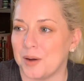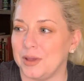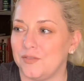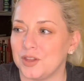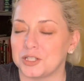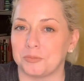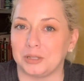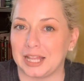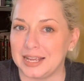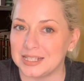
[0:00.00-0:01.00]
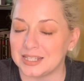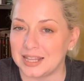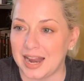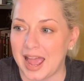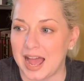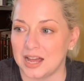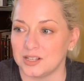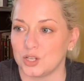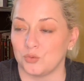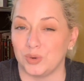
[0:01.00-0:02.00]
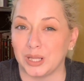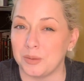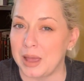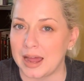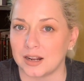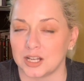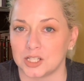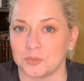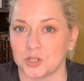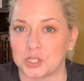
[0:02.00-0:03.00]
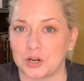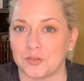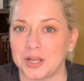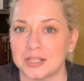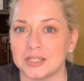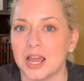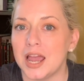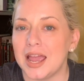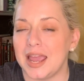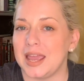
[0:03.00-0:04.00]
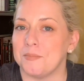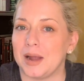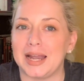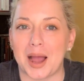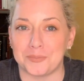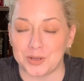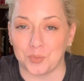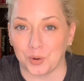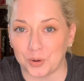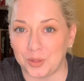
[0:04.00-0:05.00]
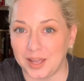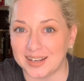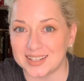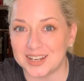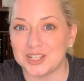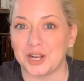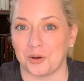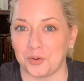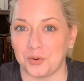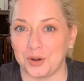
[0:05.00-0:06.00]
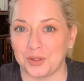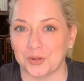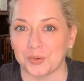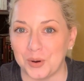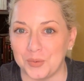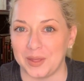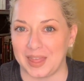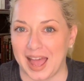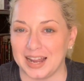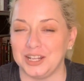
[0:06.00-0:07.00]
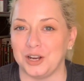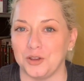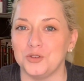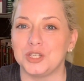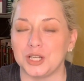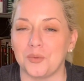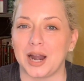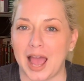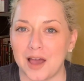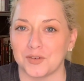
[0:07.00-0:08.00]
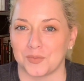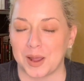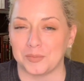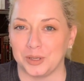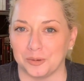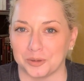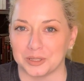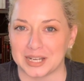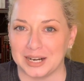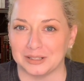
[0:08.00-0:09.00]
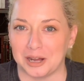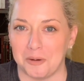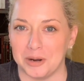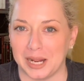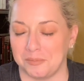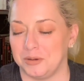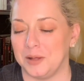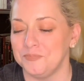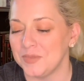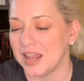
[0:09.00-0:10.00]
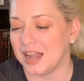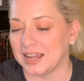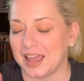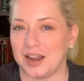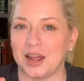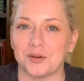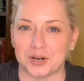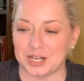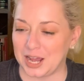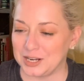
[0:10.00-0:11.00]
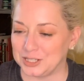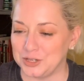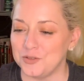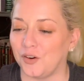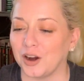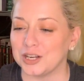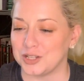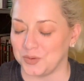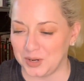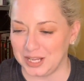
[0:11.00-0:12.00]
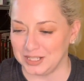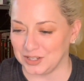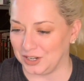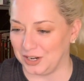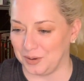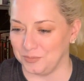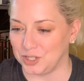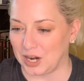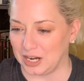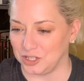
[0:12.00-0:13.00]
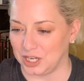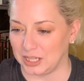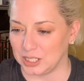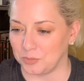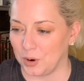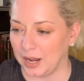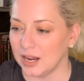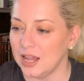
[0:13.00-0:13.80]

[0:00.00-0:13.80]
If there's a place that has really bad customer service, it might not be worth it to go through with that. You know, you still want to have a reputable title company. But again, I don't want to get too far into the weeds on strategy at this point.